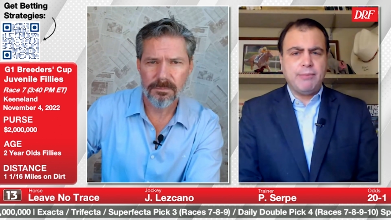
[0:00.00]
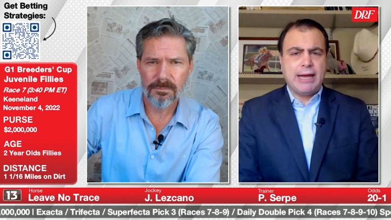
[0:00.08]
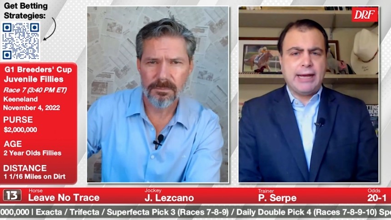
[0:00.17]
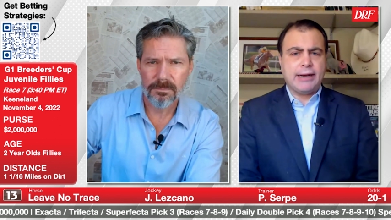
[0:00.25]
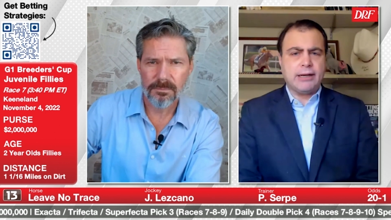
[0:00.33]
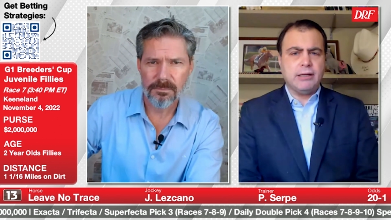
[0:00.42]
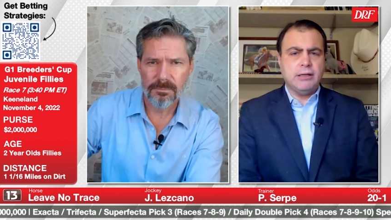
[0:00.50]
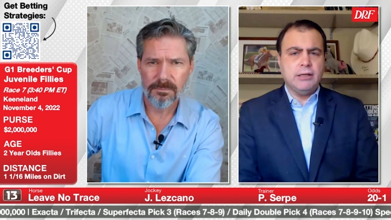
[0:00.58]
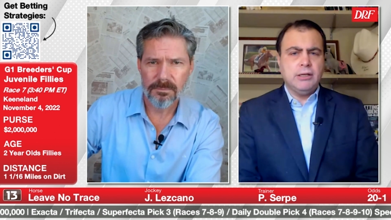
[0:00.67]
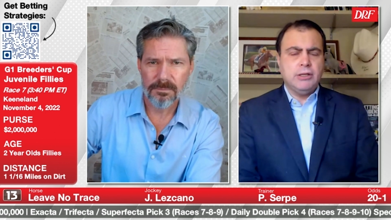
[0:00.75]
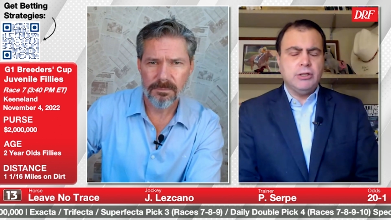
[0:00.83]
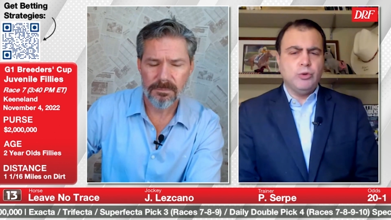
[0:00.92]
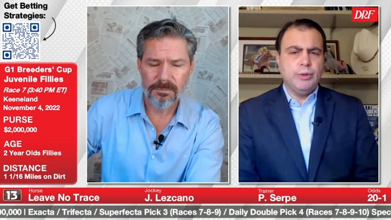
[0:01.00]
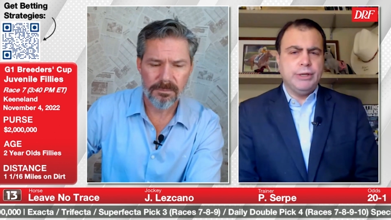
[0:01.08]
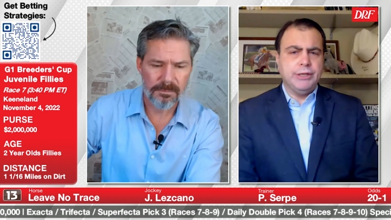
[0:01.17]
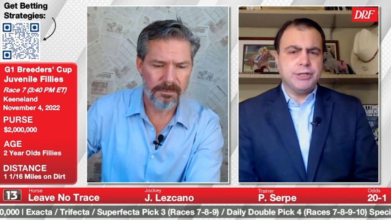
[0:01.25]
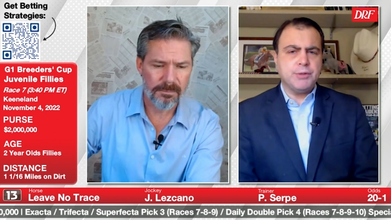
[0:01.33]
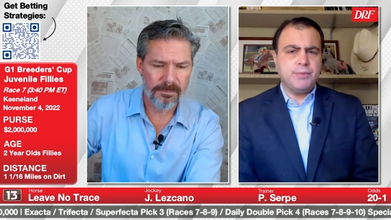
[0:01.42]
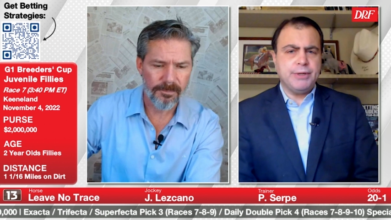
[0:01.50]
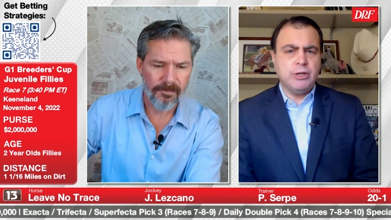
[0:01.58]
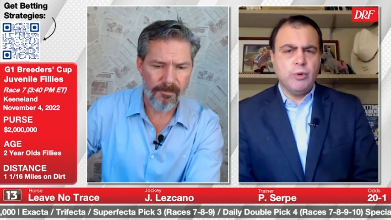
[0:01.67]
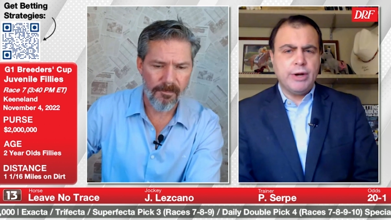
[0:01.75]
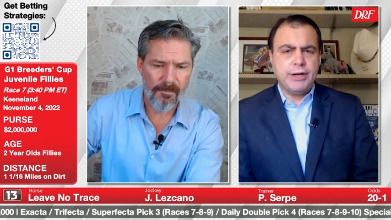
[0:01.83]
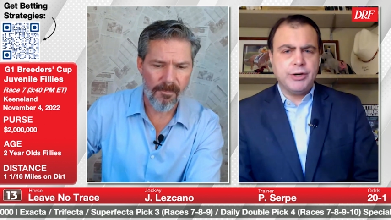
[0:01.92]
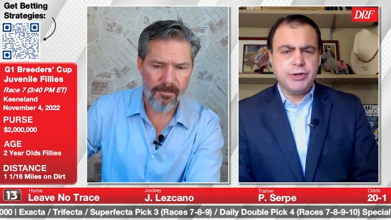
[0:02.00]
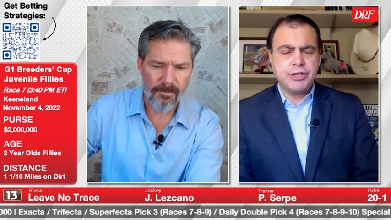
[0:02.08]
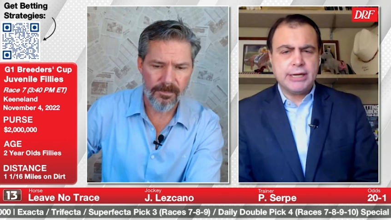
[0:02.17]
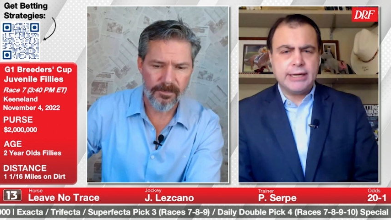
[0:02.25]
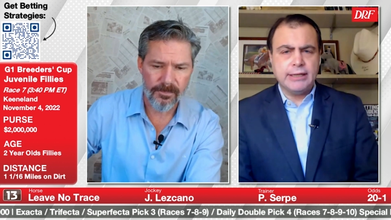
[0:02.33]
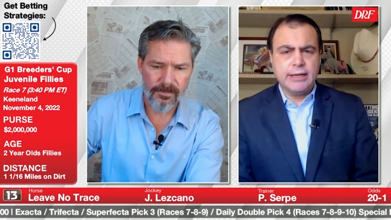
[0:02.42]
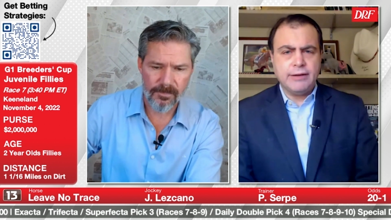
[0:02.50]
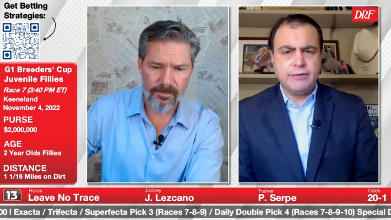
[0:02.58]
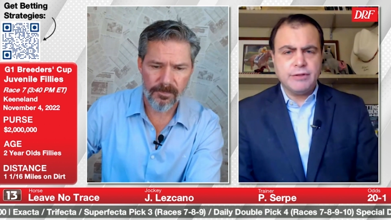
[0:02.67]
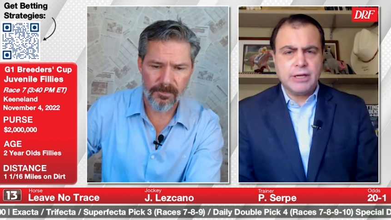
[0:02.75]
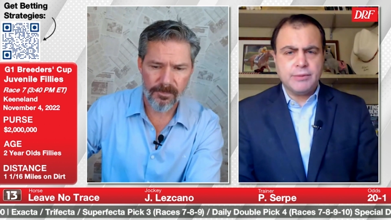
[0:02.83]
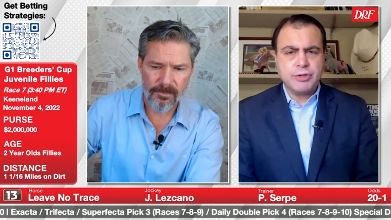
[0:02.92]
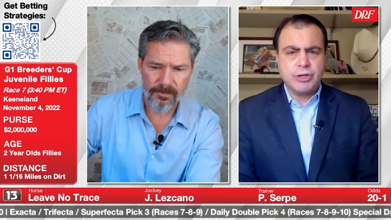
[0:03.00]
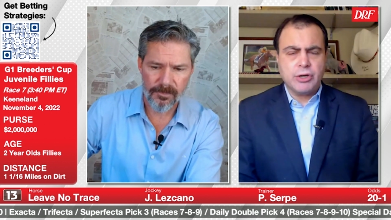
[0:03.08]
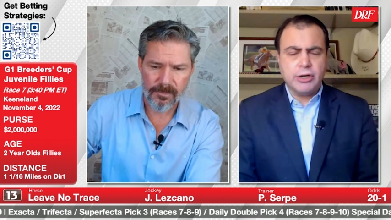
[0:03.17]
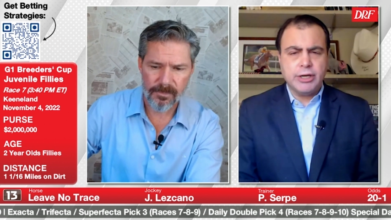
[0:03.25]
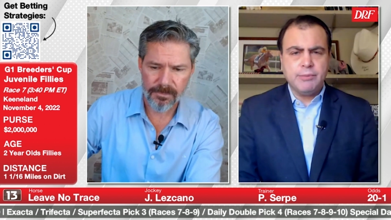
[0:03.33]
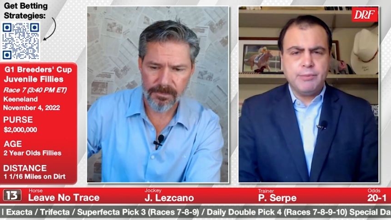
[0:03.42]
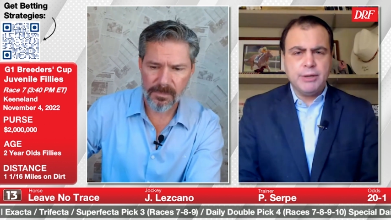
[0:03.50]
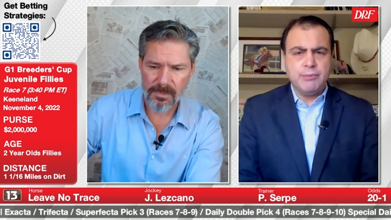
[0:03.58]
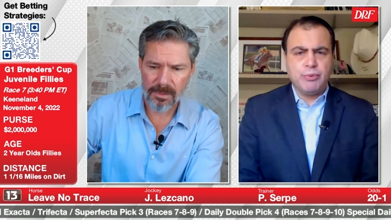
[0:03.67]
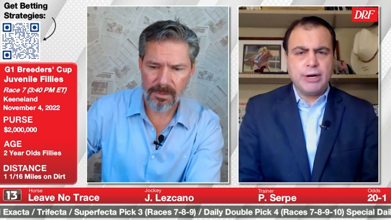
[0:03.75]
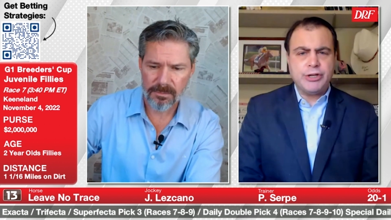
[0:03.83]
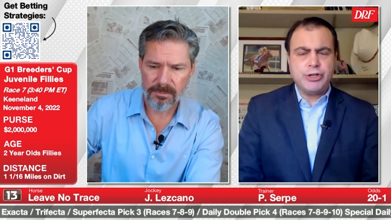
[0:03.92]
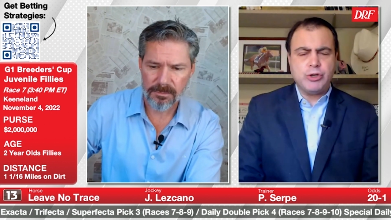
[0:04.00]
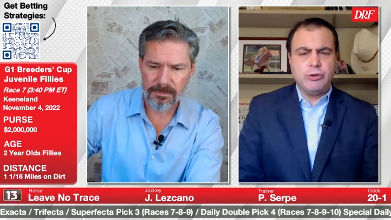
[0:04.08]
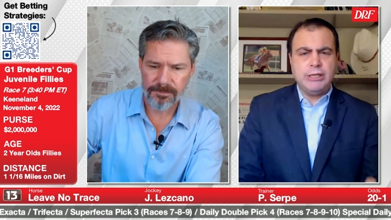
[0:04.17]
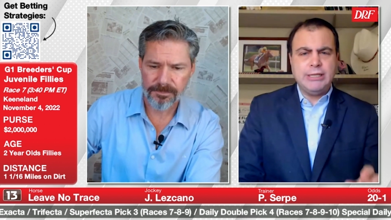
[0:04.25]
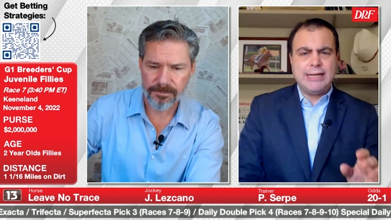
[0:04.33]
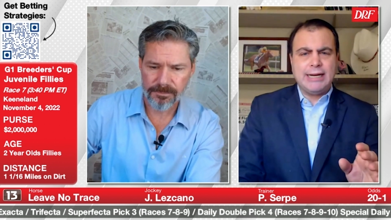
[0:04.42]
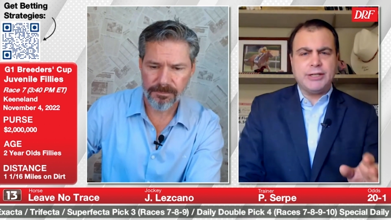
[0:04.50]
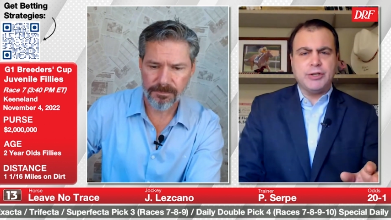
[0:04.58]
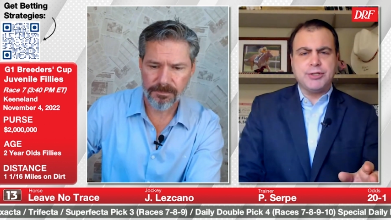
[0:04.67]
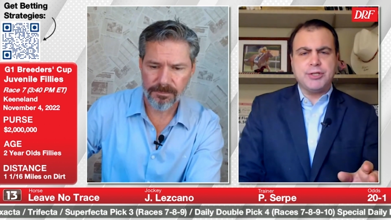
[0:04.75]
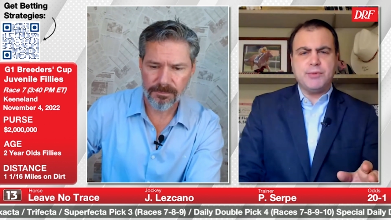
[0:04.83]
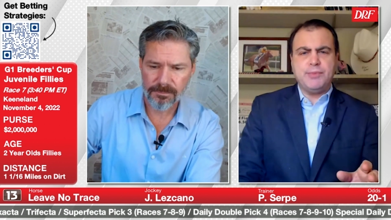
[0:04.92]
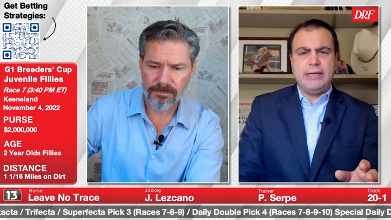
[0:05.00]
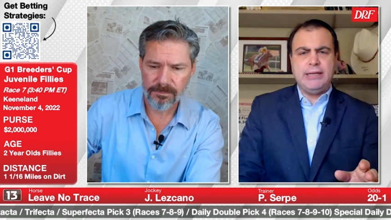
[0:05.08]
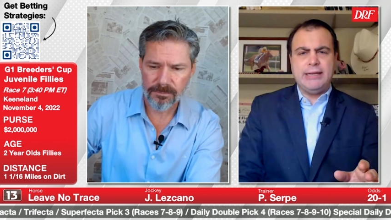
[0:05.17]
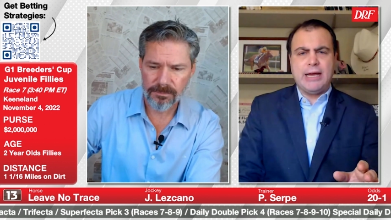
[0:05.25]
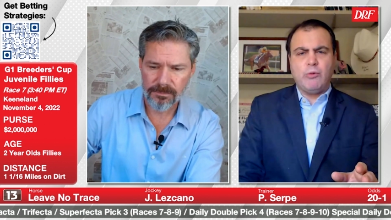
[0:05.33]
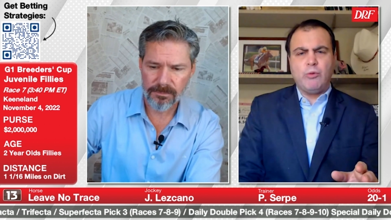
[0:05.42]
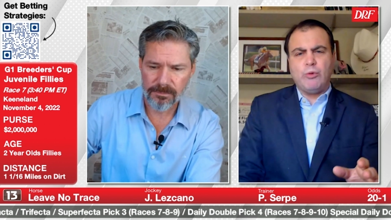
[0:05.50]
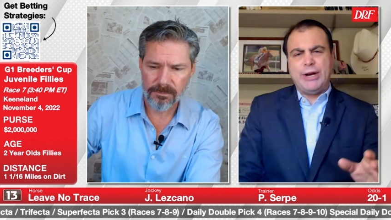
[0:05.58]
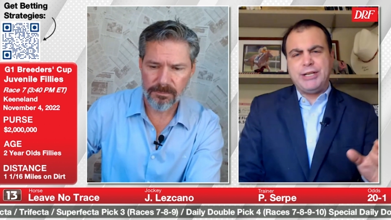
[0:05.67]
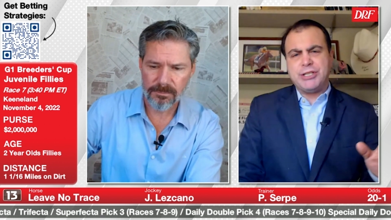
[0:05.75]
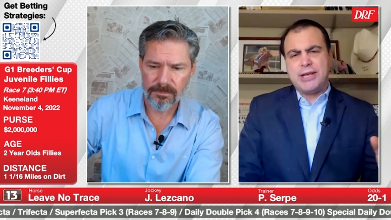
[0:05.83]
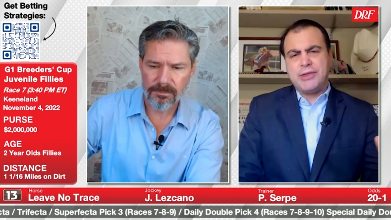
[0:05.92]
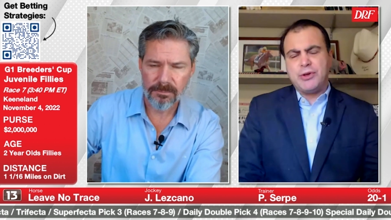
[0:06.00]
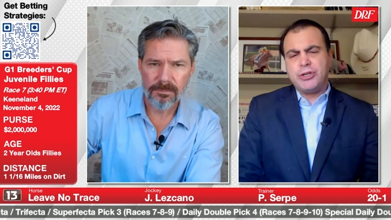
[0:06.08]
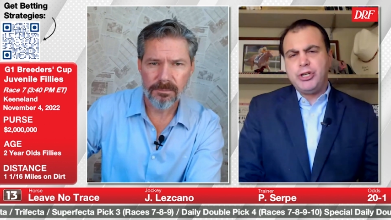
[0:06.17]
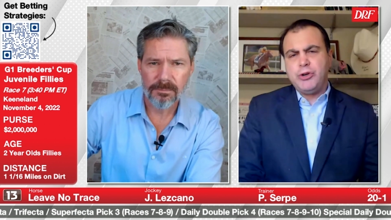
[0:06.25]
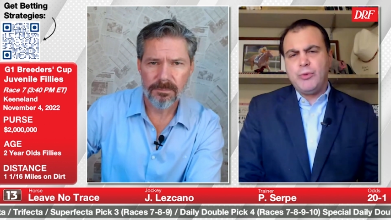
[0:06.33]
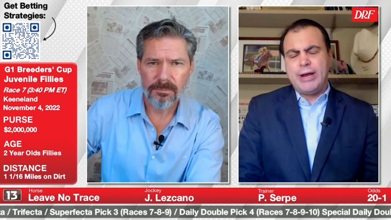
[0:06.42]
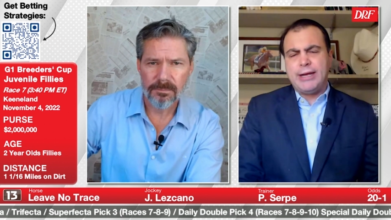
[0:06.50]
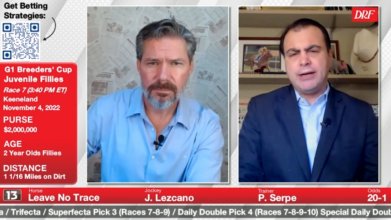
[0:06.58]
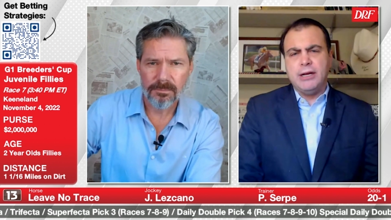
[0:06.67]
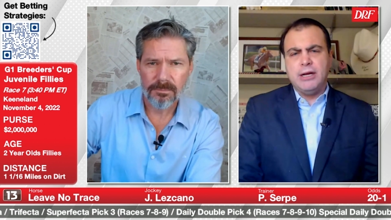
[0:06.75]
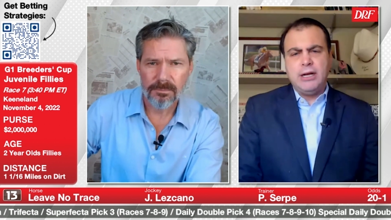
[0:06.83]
Speaker 1: back to win the Spinaway in her second lifetime start at a big price. Showed good tactical speed in that race. And I thought she ran